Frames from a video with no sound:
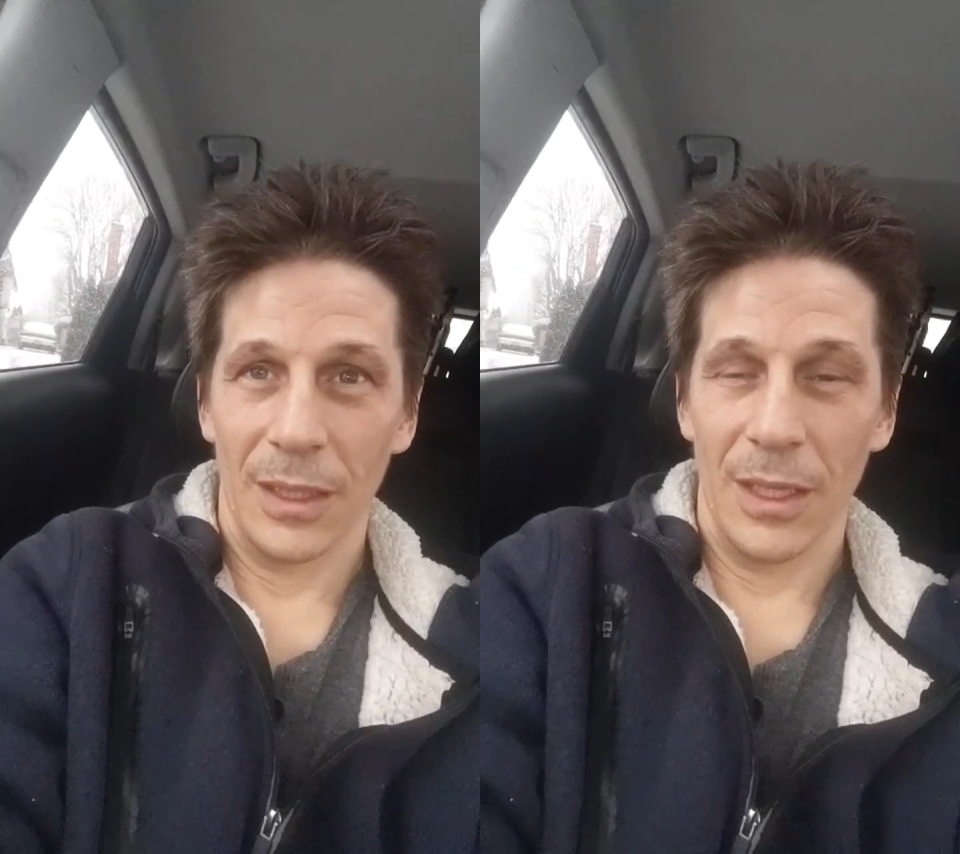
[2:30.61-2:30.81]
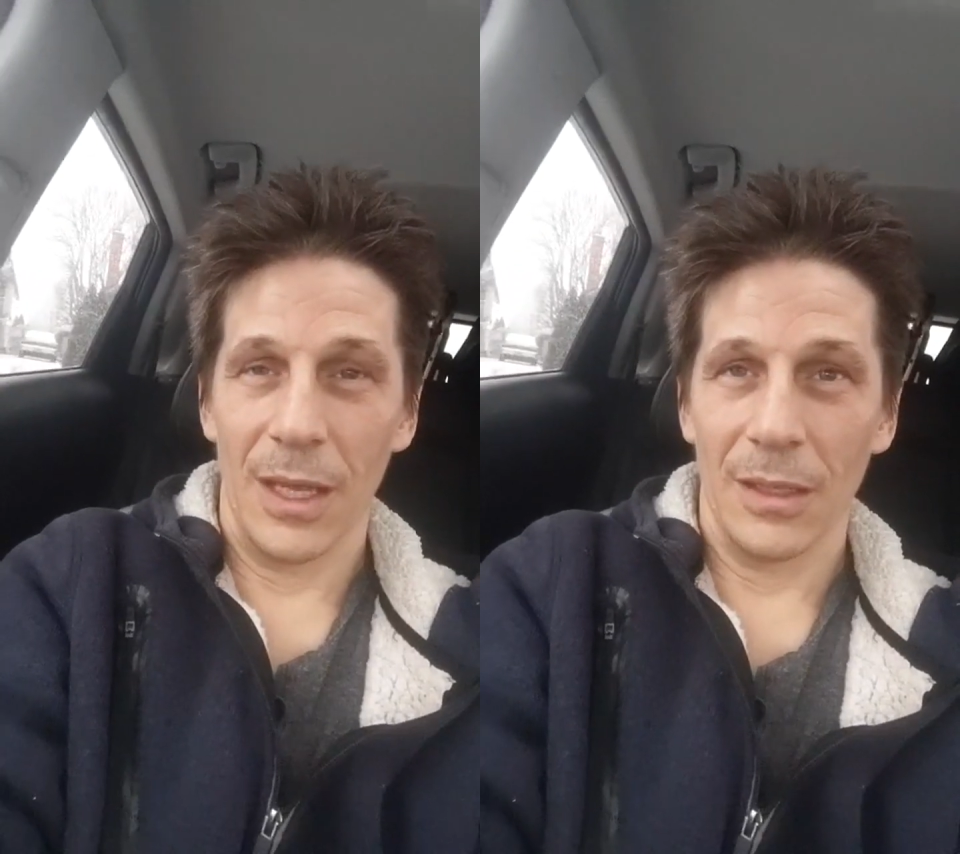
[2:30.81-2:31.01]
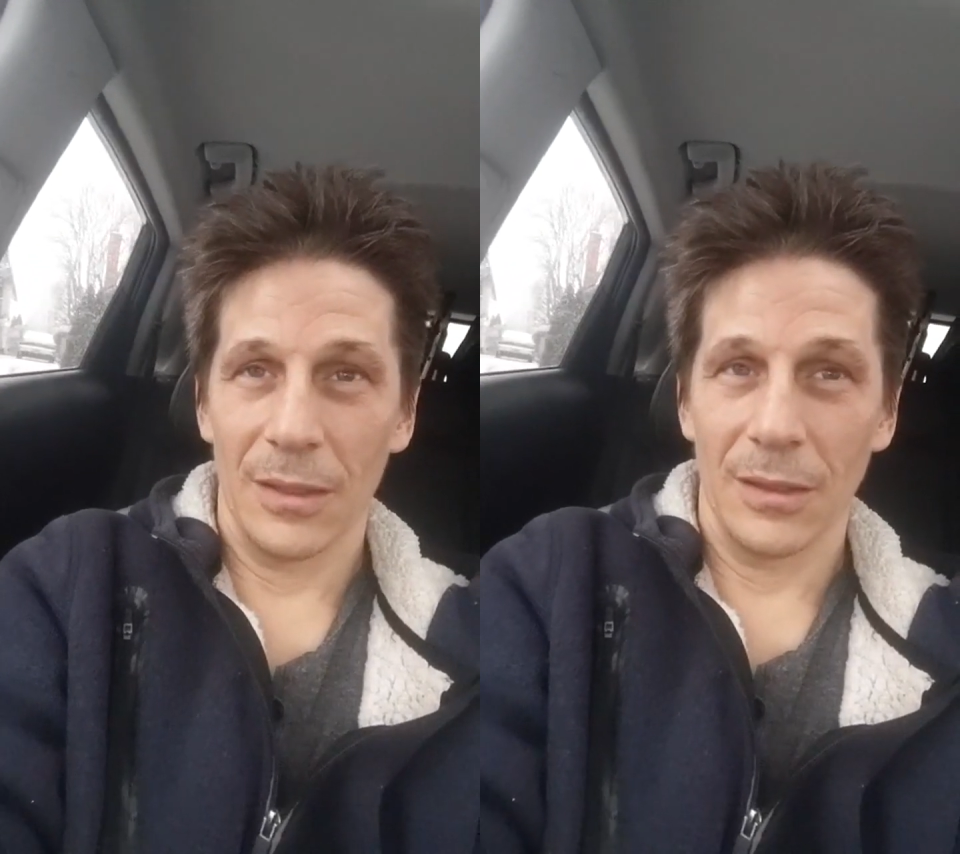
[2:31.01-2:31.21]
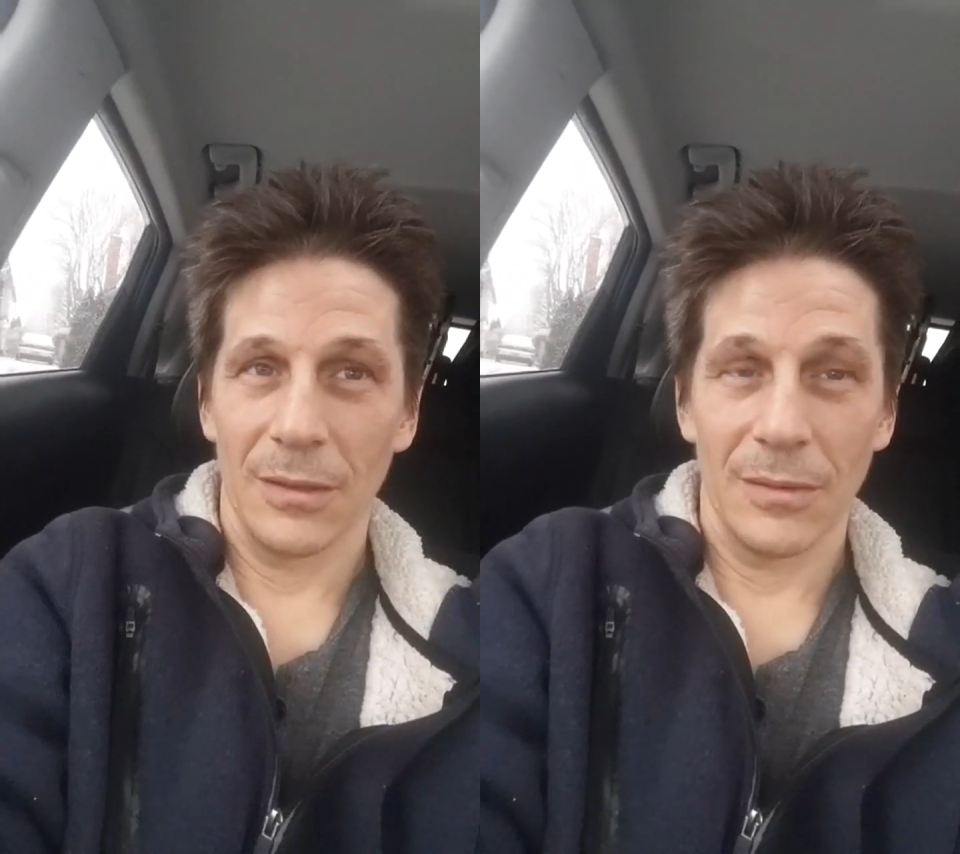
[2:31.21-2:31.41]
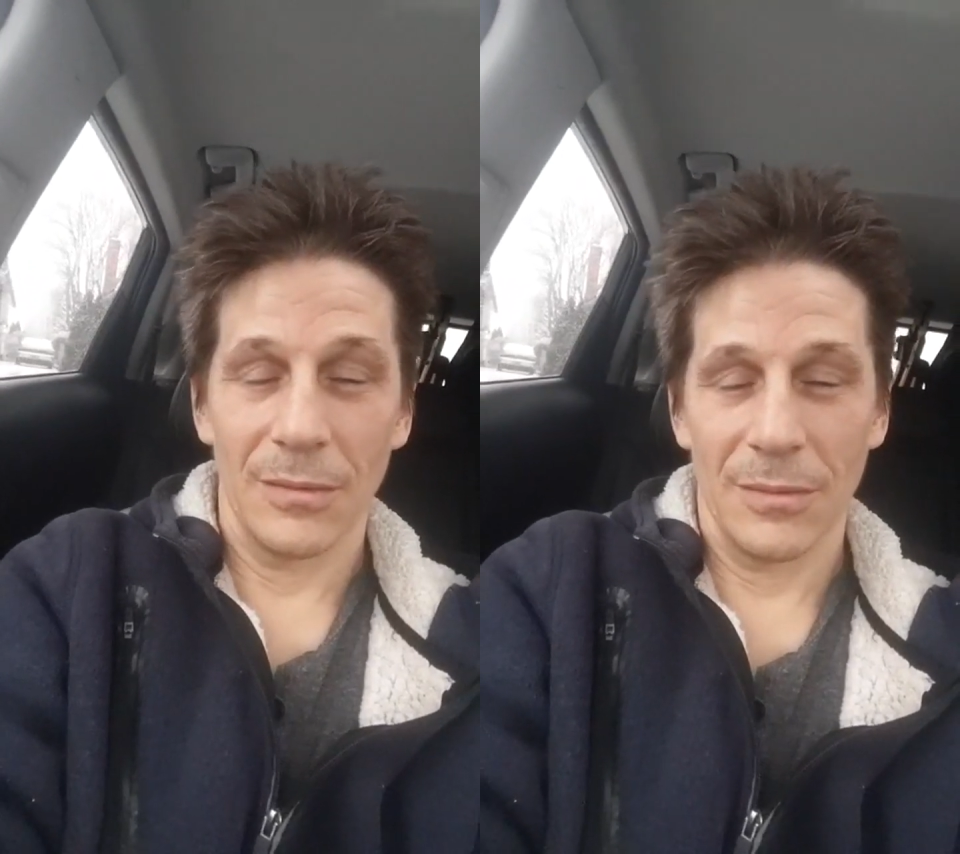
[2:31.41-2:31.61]
yeah
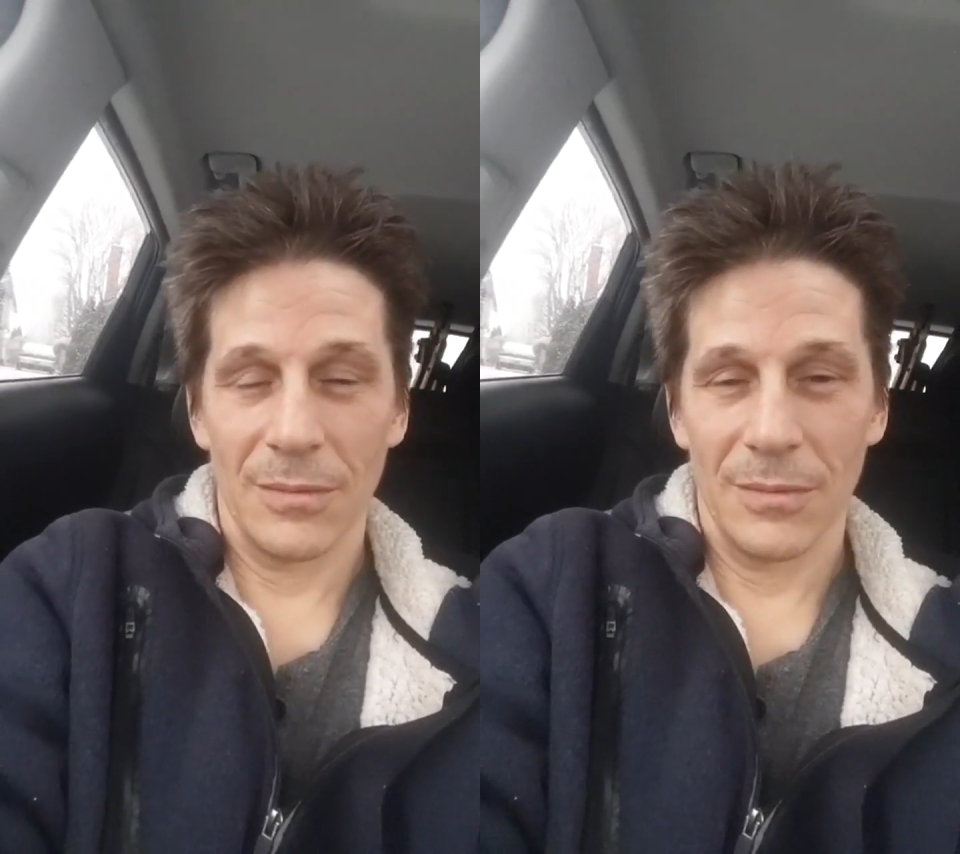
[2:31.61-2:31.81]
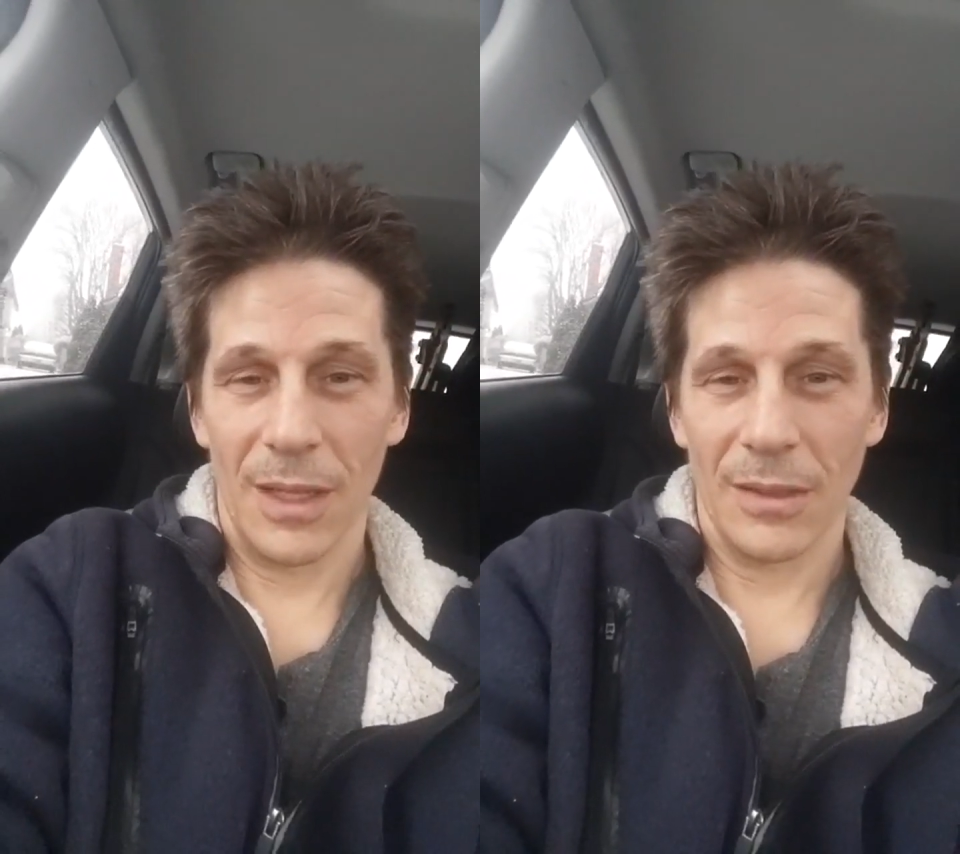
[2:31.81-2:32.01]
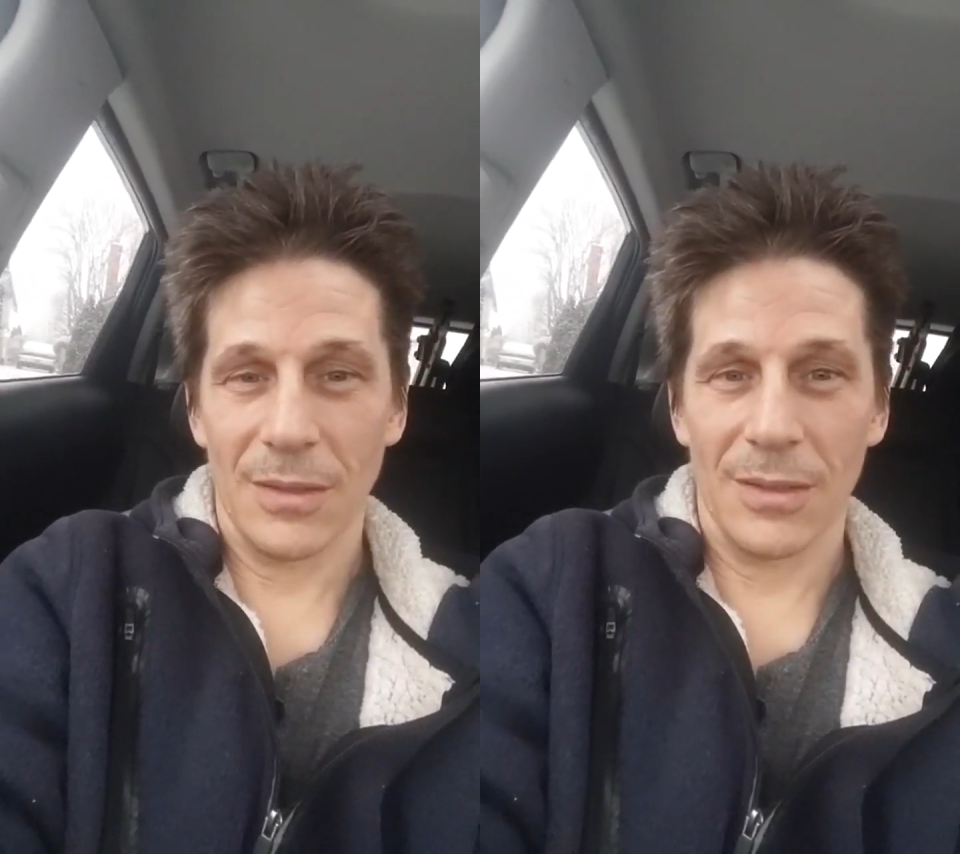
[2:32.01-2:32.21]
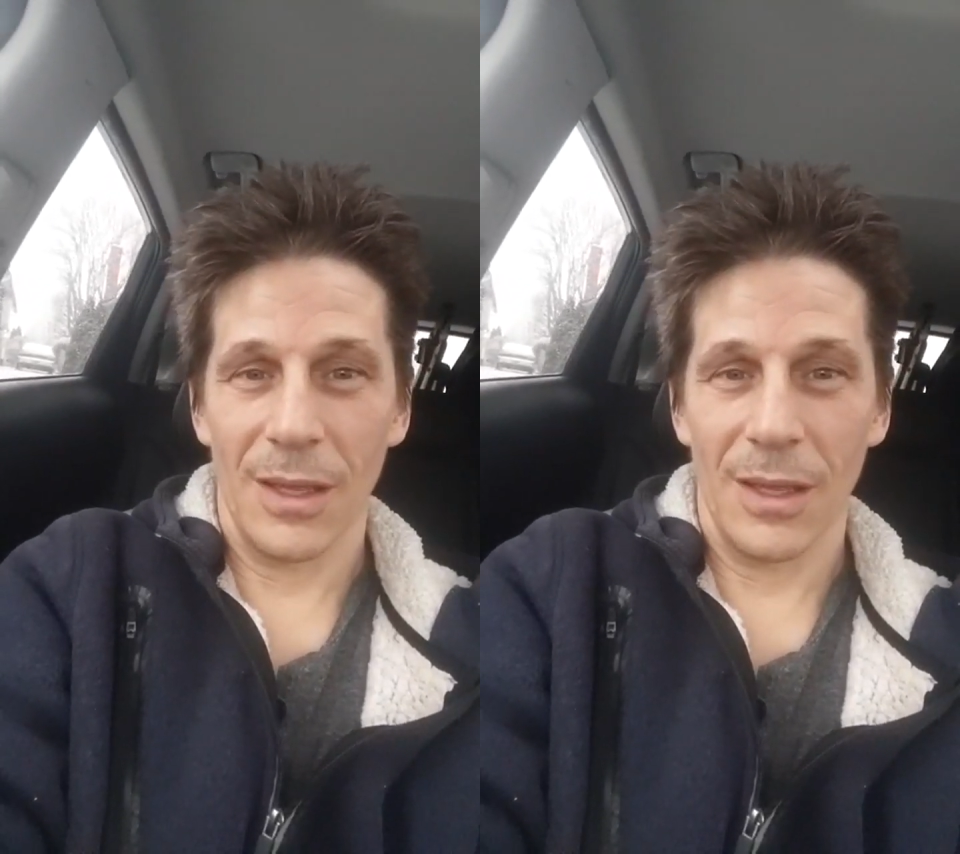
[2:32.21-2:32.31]
that's